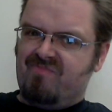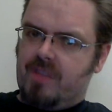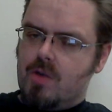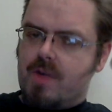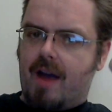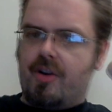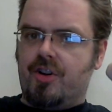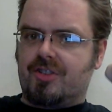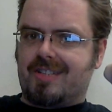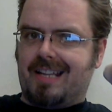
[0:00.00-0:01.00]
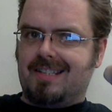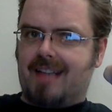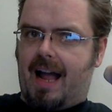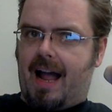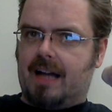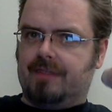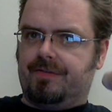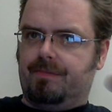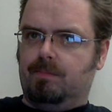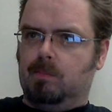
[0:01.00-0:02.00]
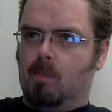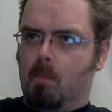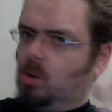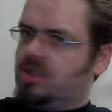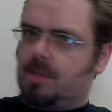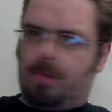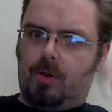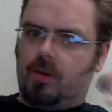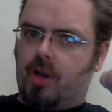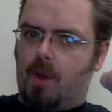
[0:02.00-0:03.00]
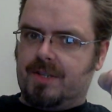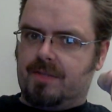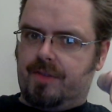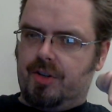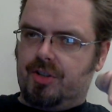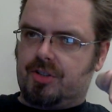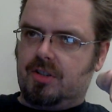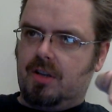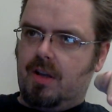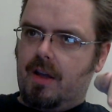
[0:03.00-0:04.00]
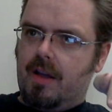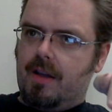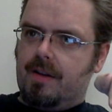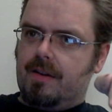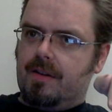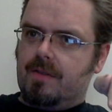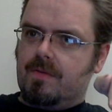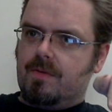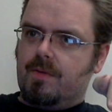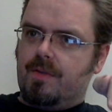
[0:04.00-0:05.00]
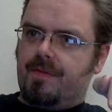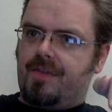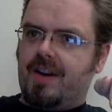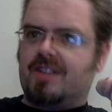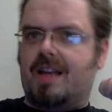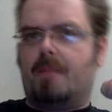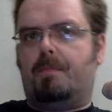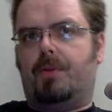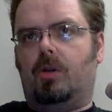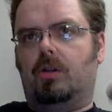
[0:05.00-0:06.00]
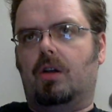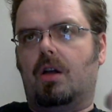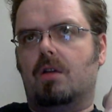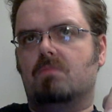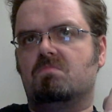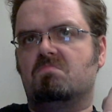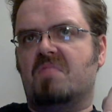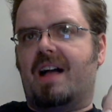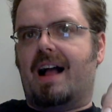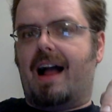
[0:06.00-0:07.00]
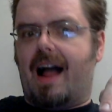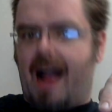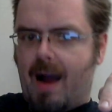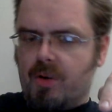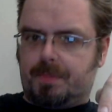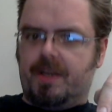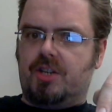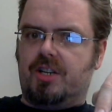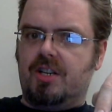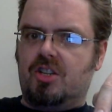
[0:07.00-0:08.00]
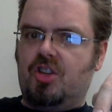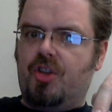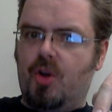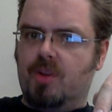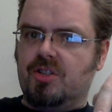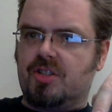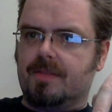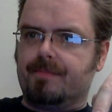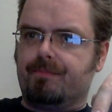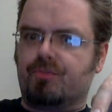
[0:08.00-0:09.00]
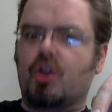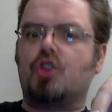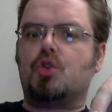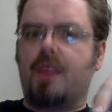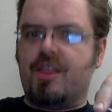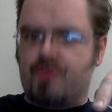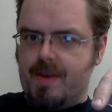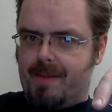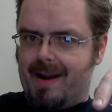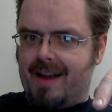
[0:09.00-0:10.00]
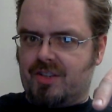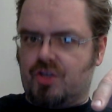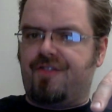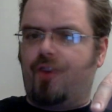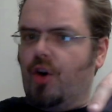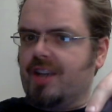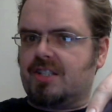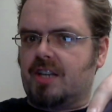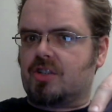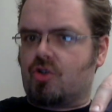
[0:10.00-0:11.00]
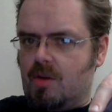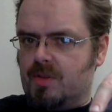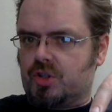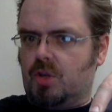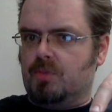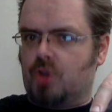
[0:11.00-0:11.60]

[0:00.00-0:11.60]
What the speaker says: eukaryotes tend to have multiple copies of those. For example, our species, humans, 23 pairs, so 46 chromosomes